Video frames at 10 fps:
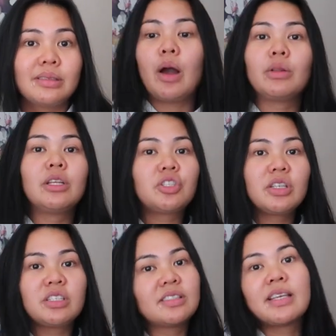I would
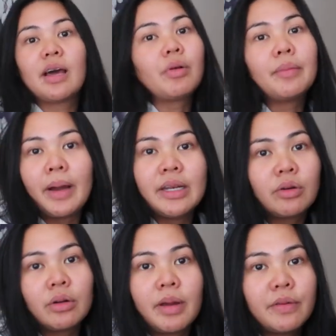literally just set a
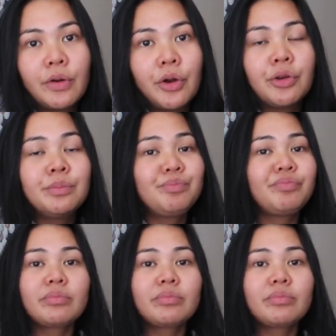reminder on my phone.